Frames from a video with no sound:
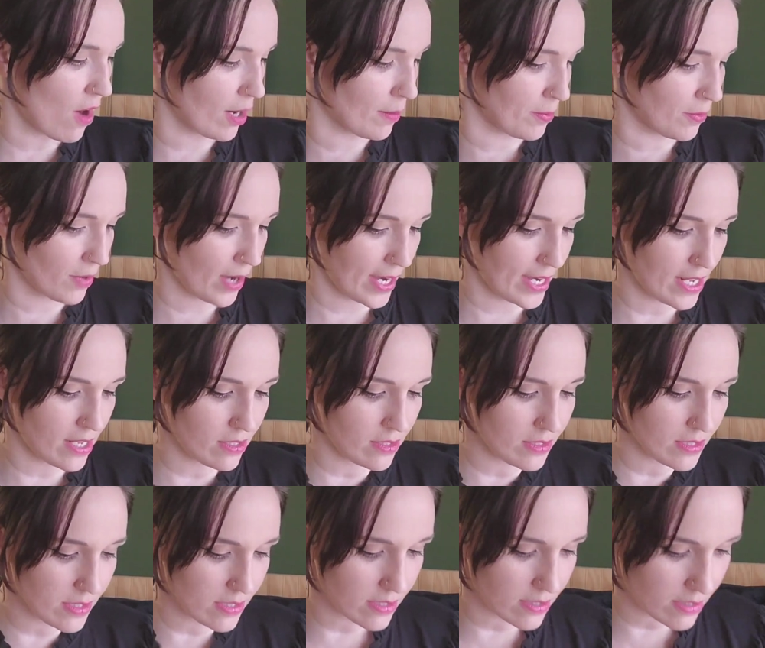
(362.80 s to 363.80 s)
are
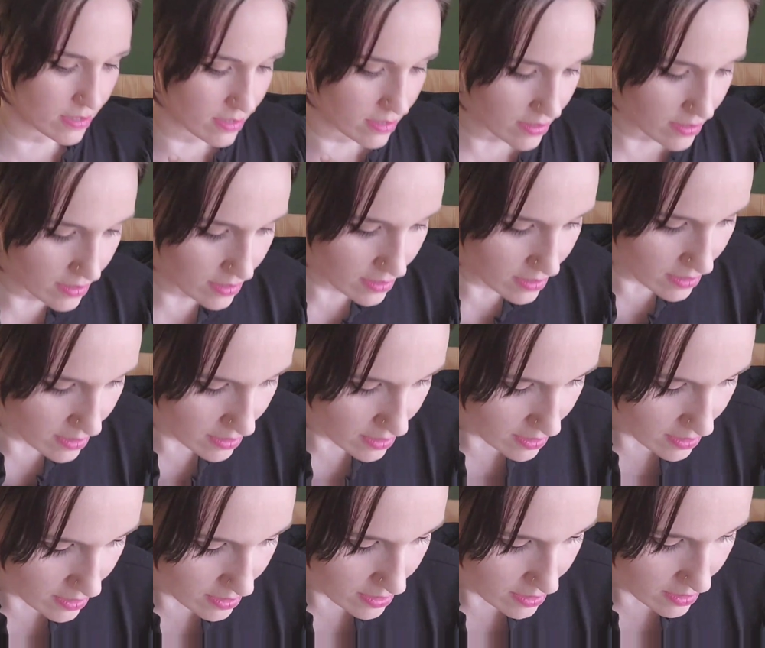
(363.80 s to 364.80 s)
perennials,
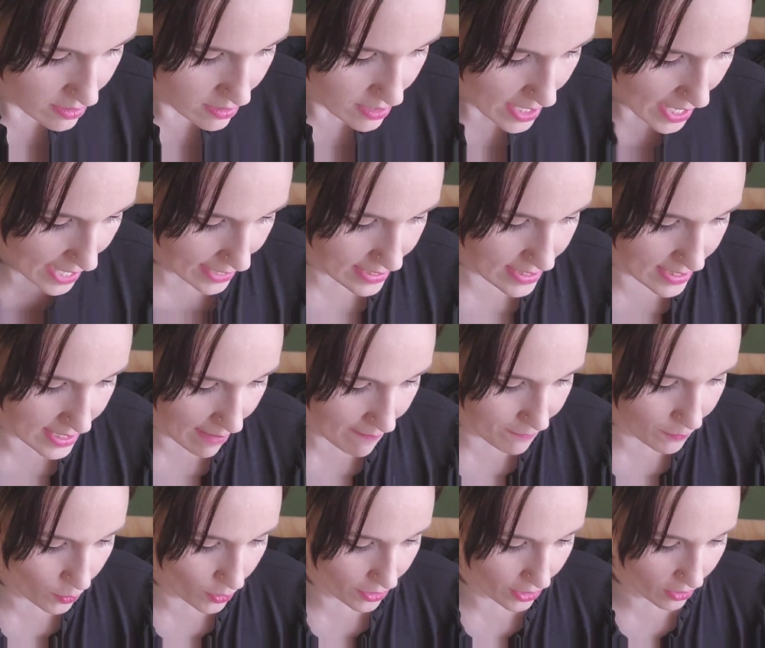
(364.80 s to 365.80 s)
except
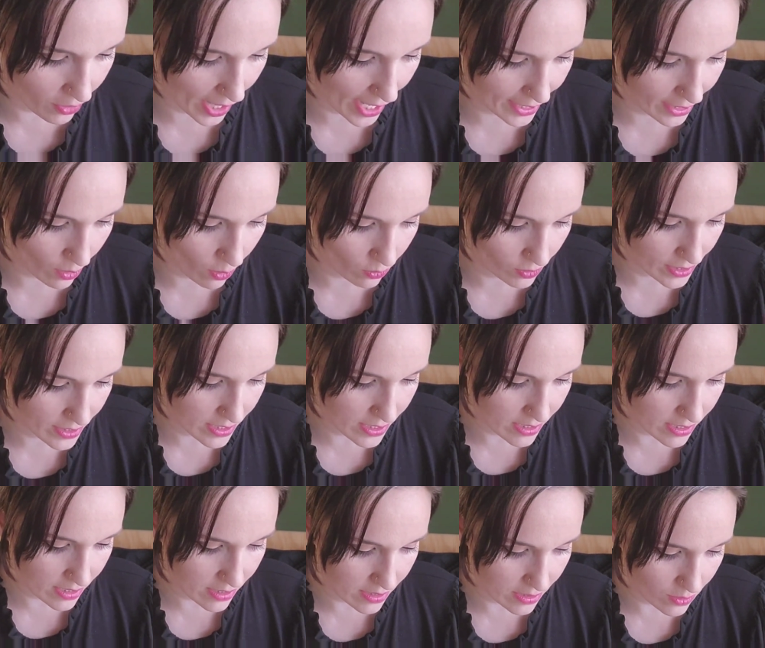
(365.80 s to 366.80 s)
for the gladiolus.
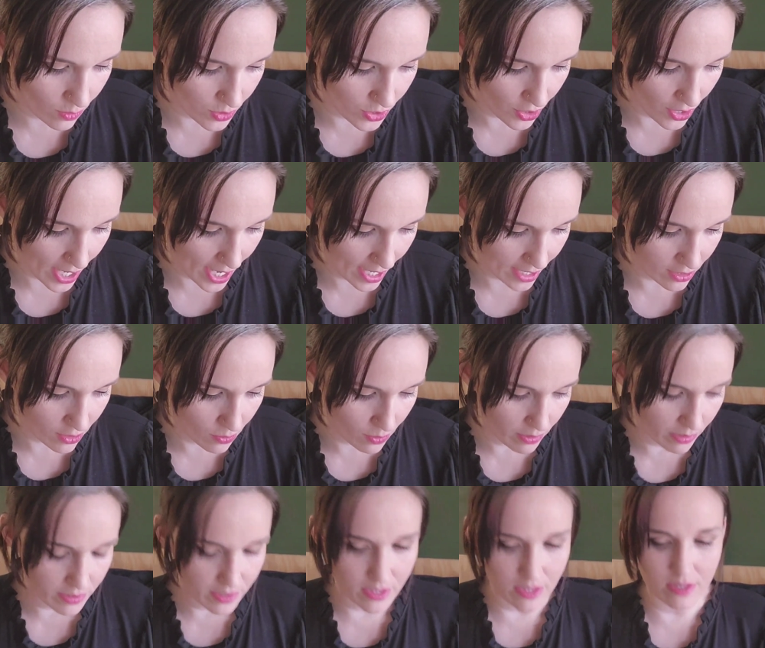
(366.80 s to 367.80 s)
Those are
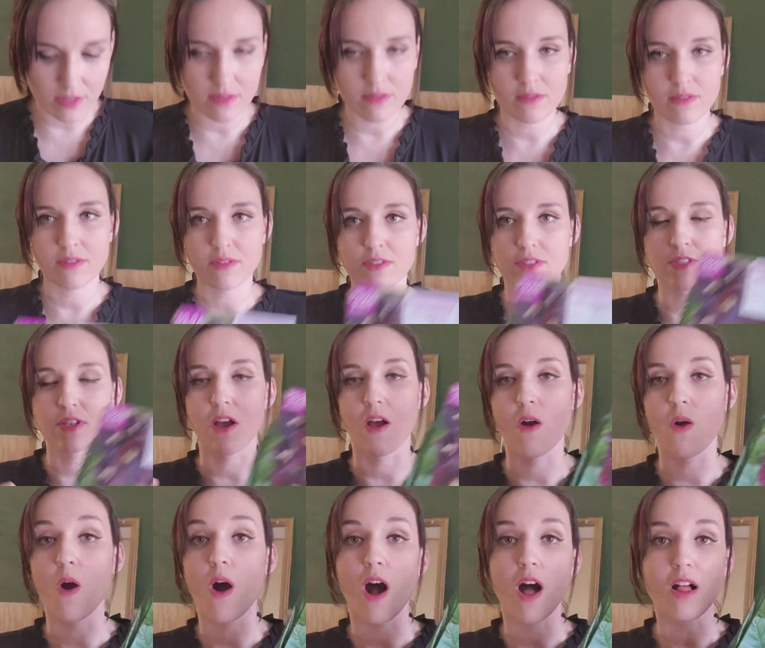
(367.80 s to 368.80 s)
annuals.
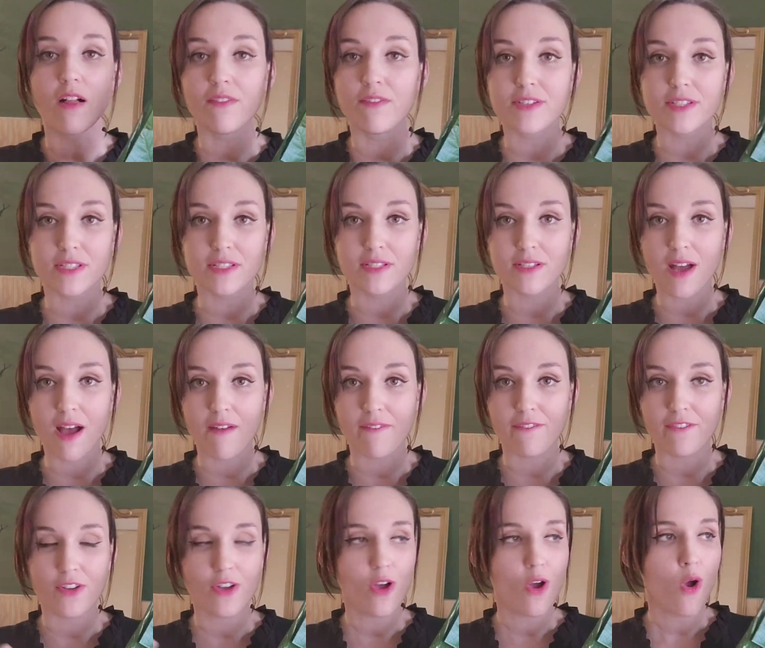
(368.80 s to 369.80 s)
So all of this stuff
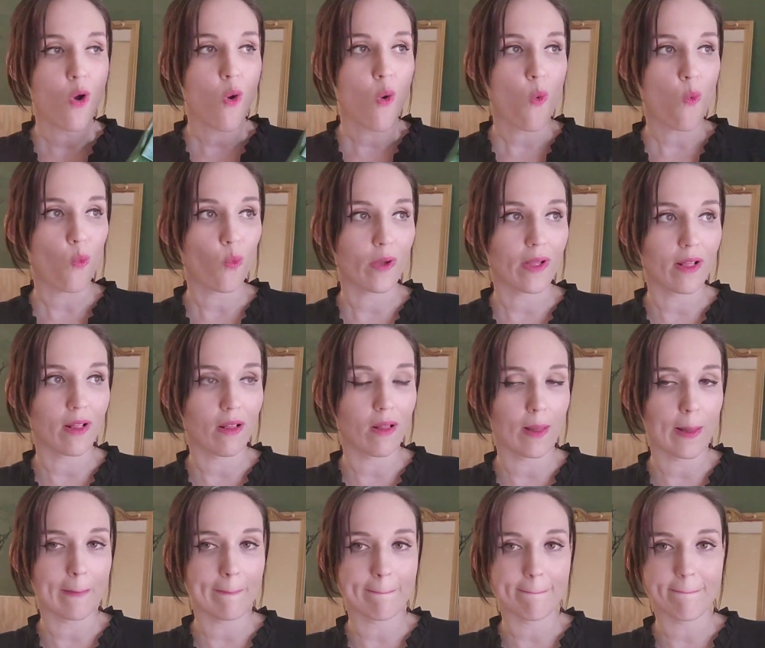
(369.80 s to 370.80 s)

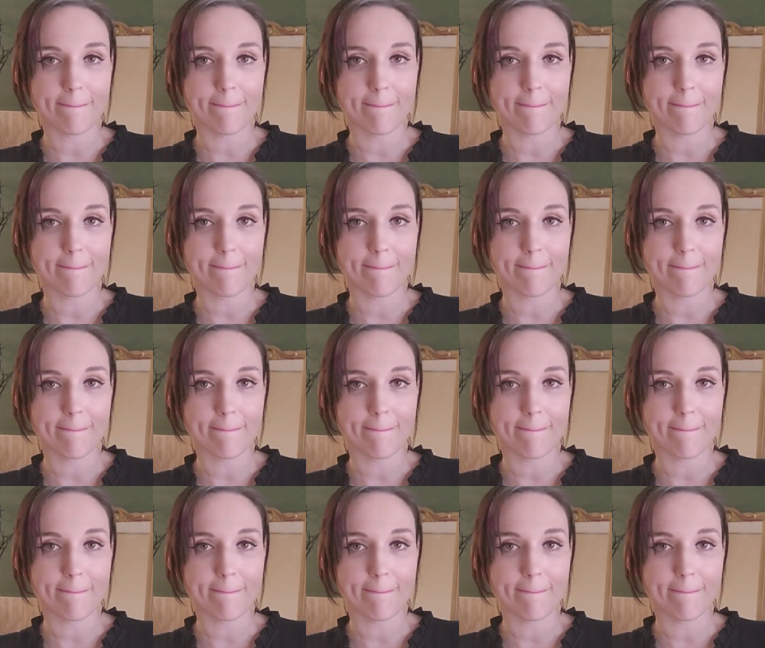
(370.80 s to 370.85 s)
will